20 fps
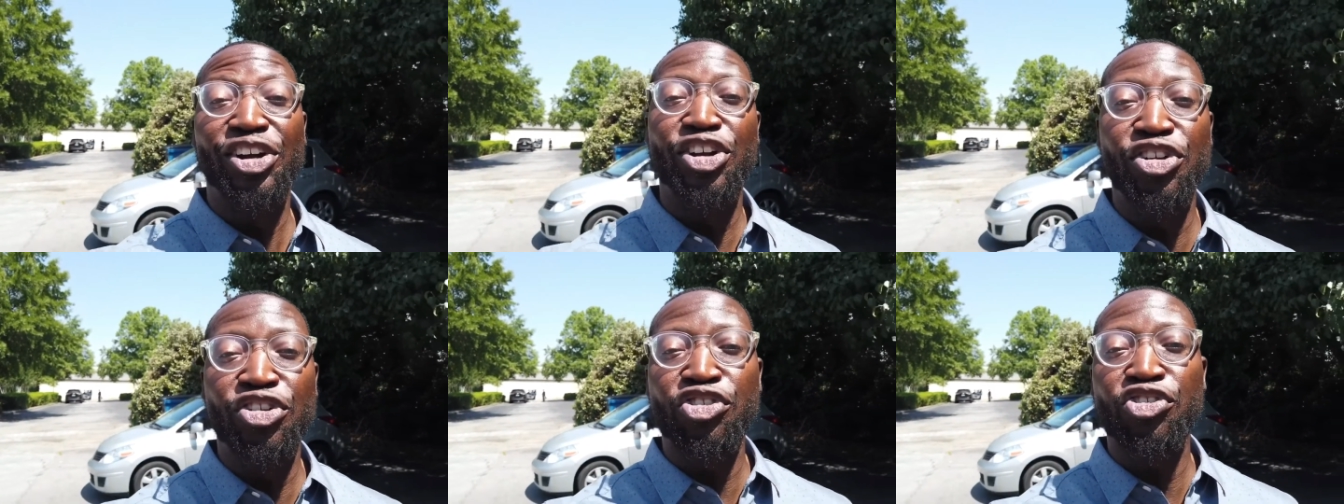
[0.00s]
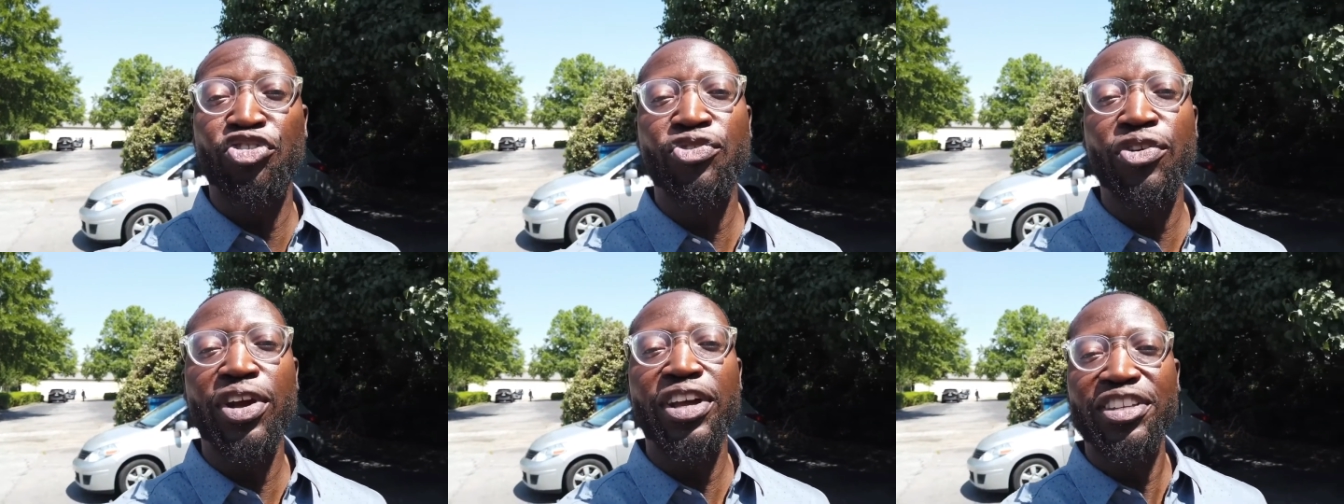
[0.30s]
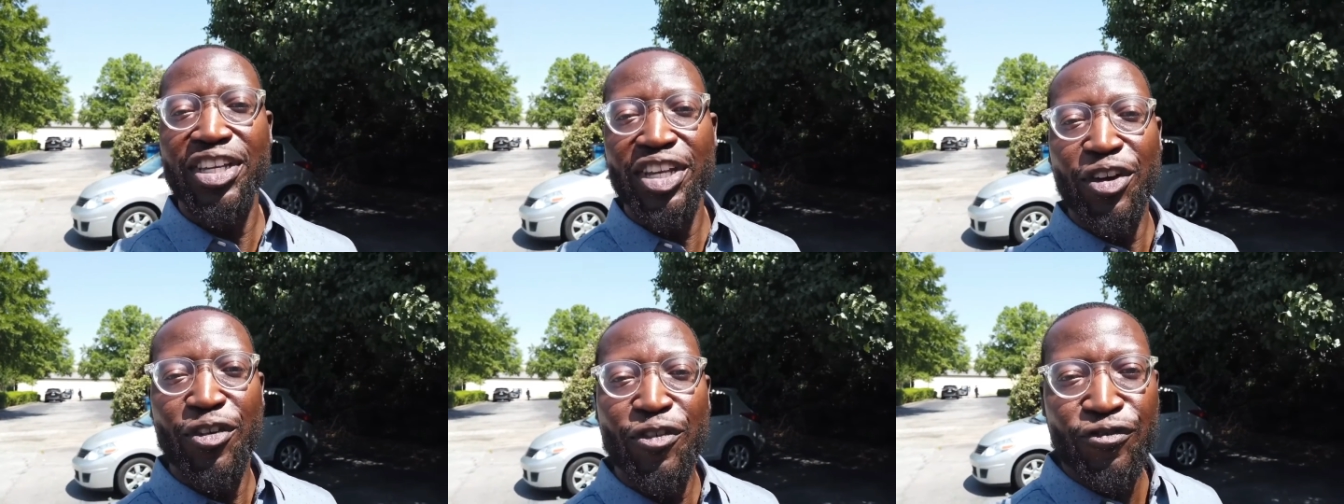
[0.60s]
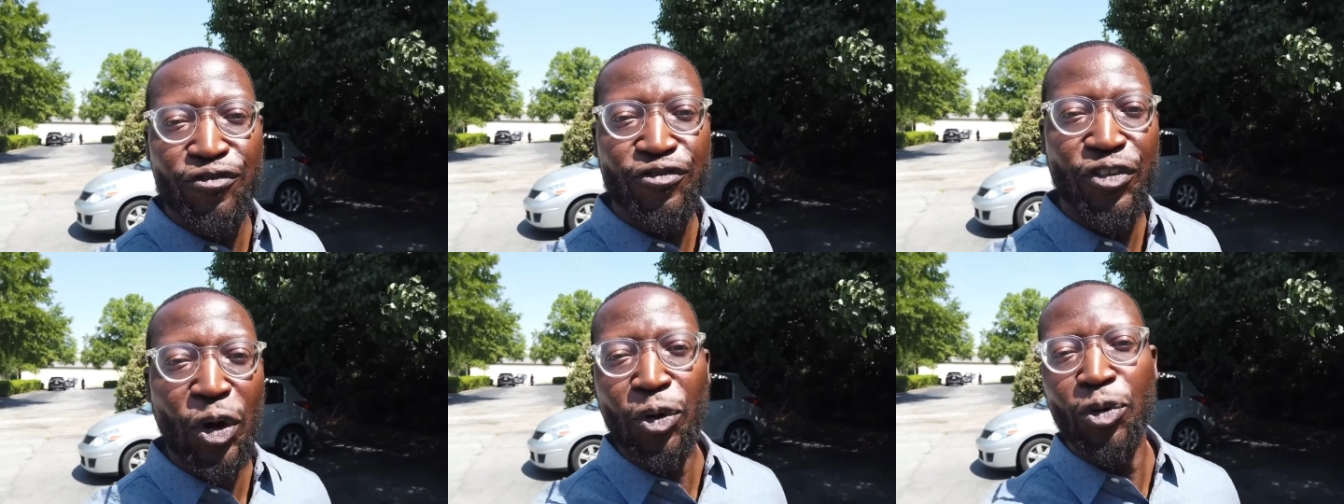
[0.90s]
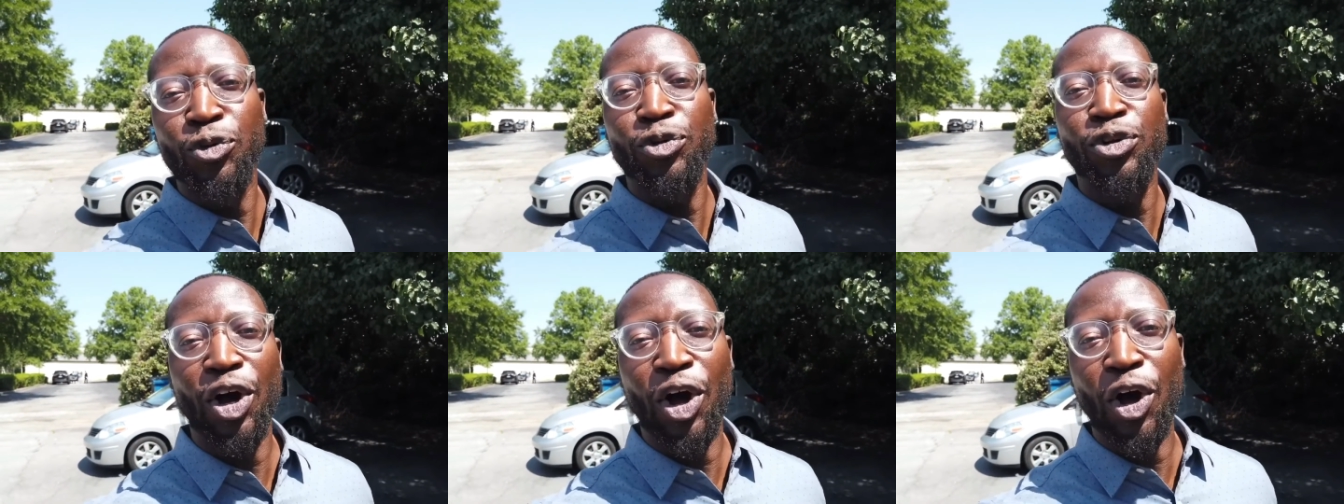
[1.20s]
a distressing
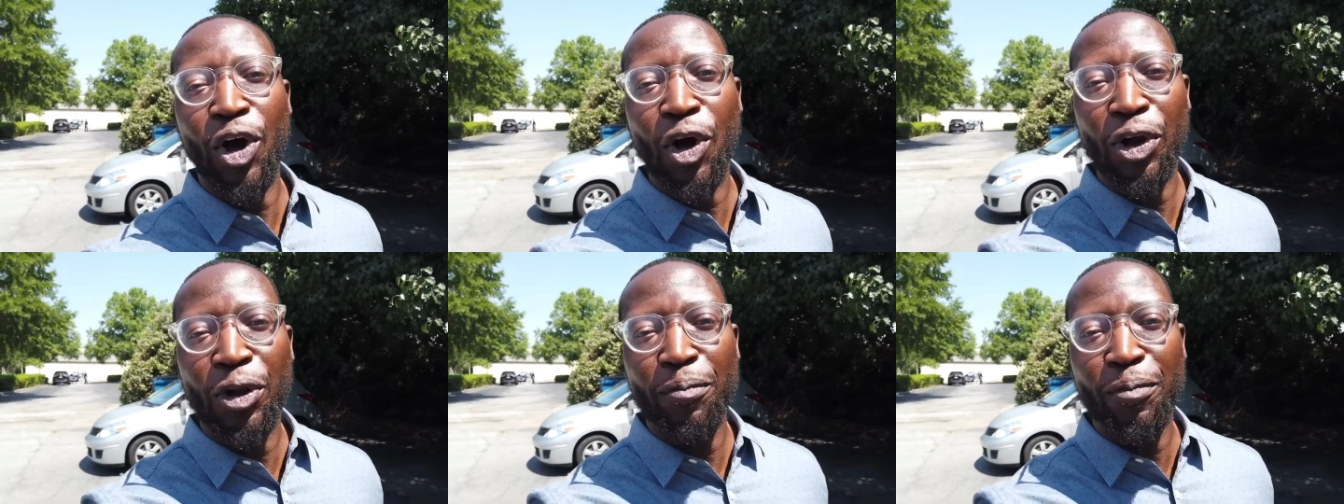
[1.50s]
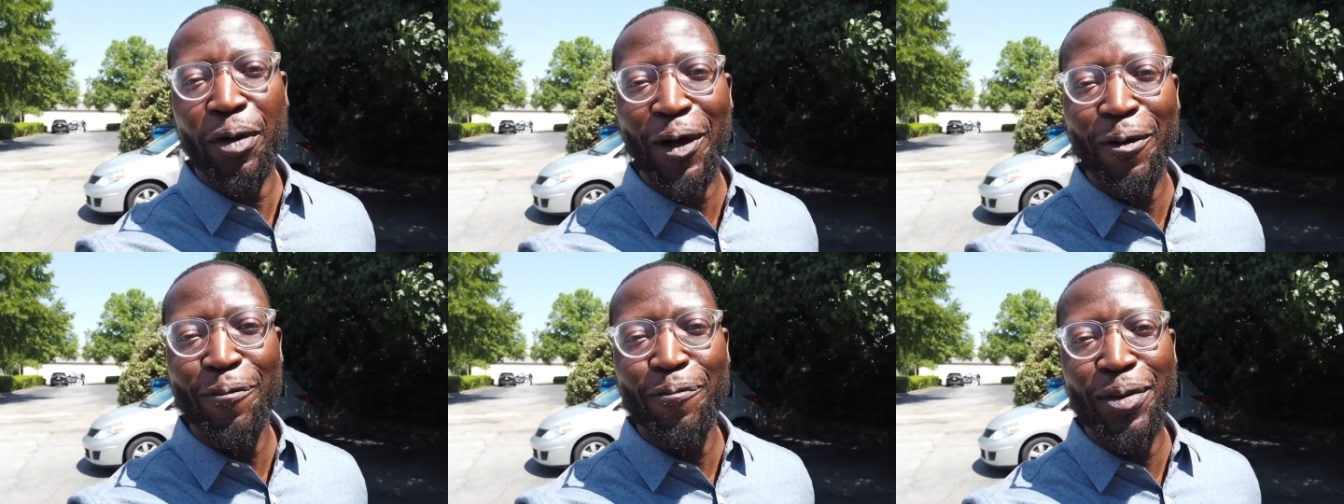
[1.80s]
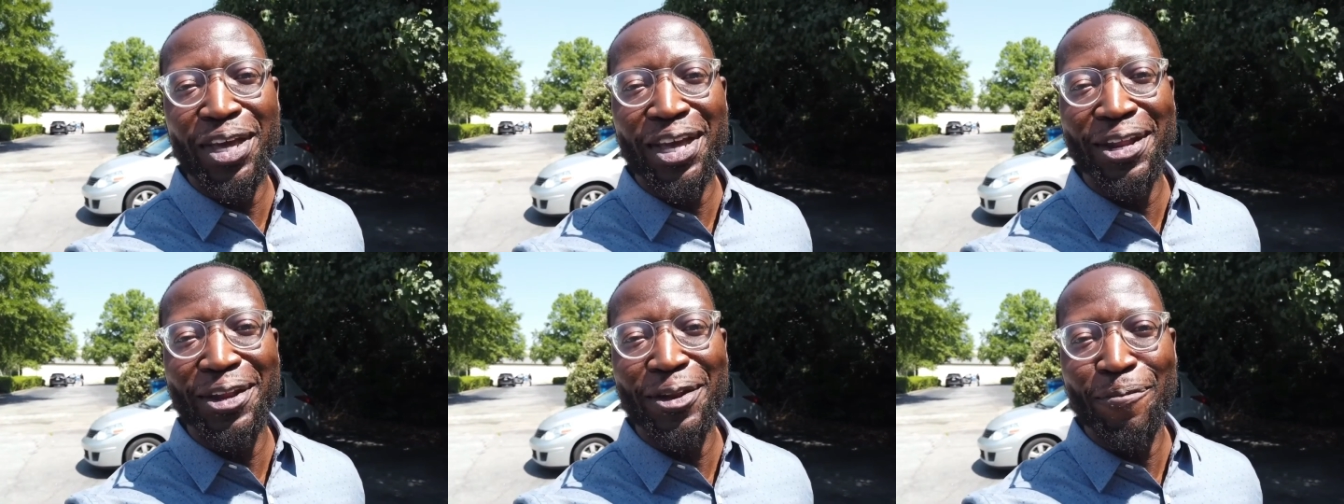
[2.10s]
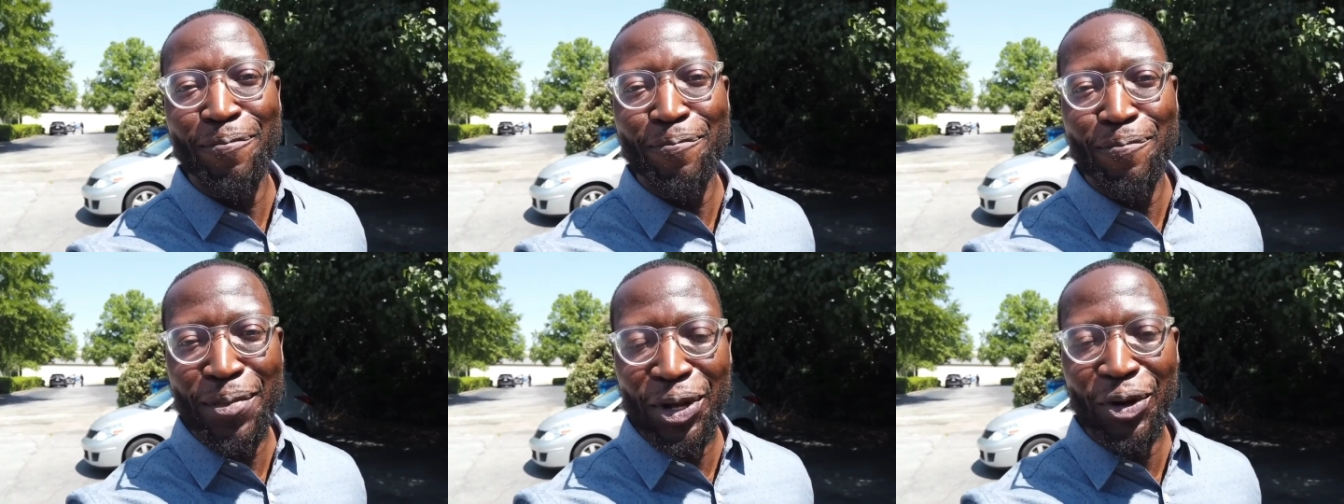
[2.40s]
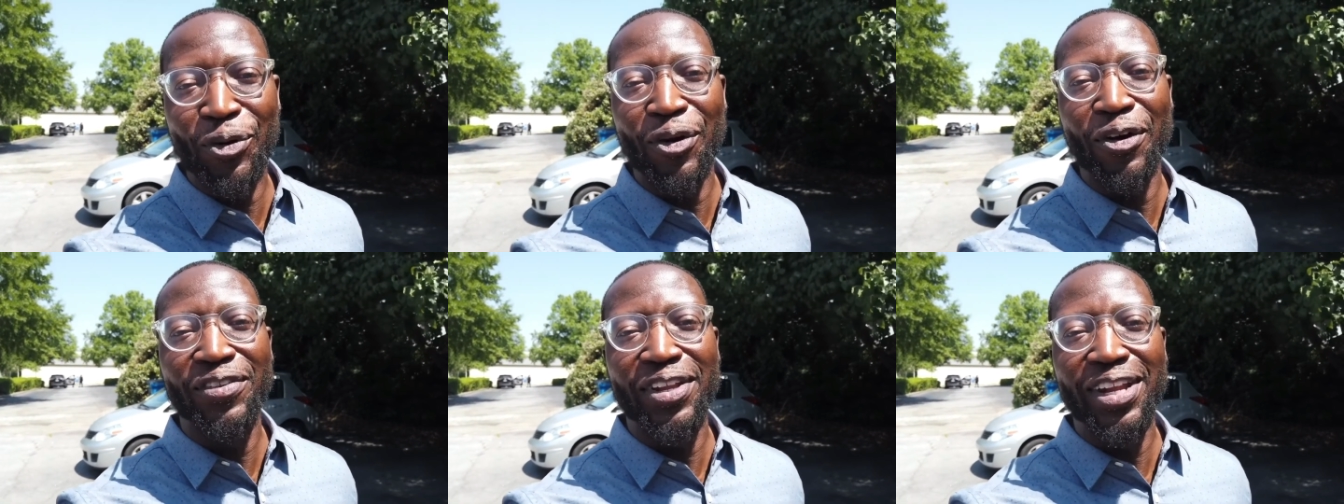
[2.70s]
phone call about me in the
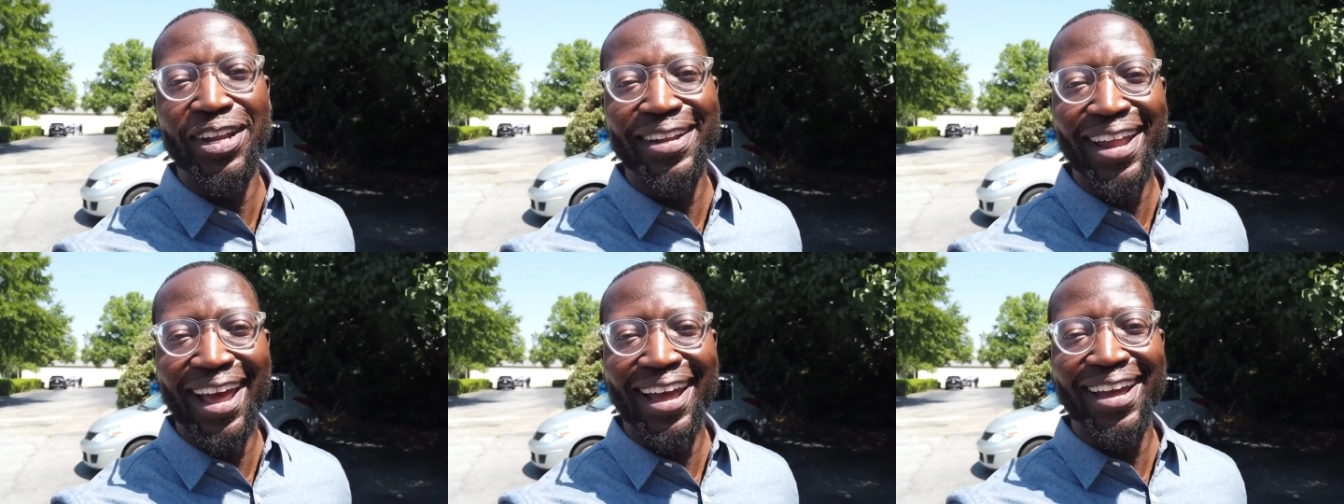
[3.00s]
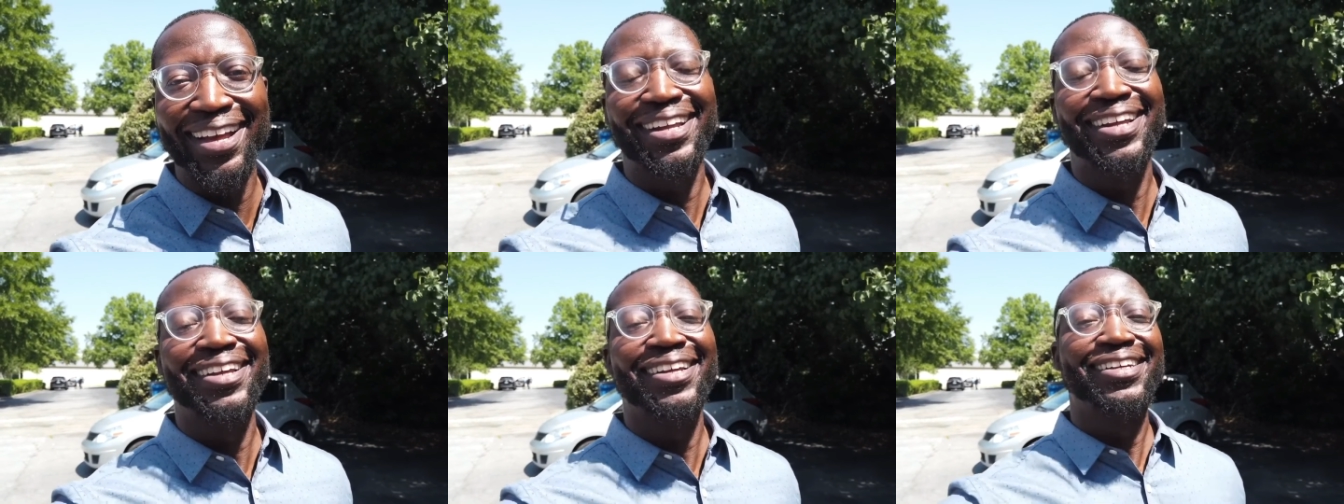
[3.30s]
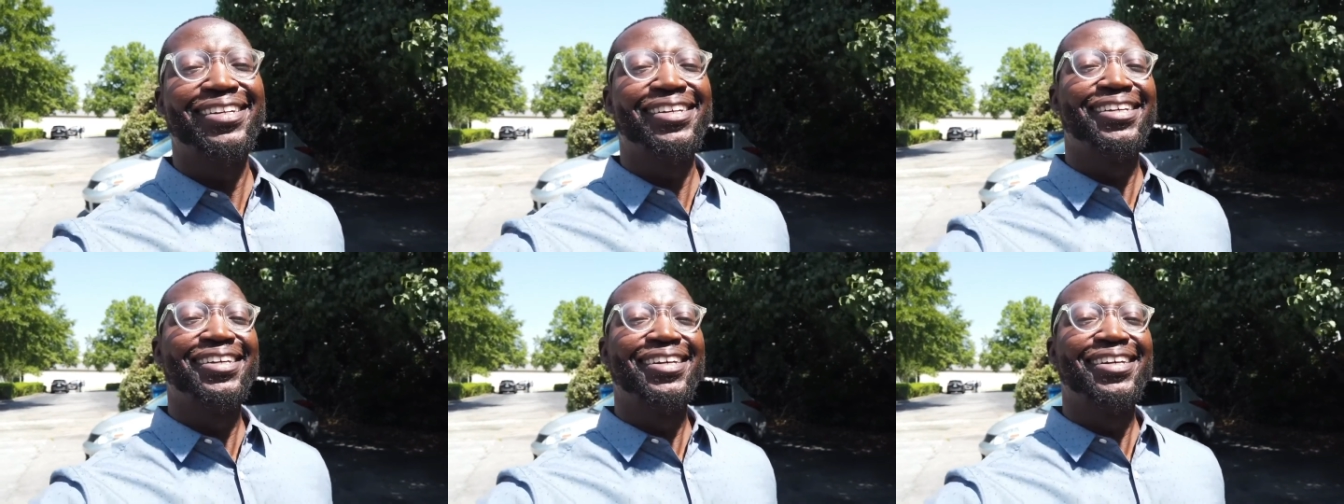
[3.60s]
middle of the night.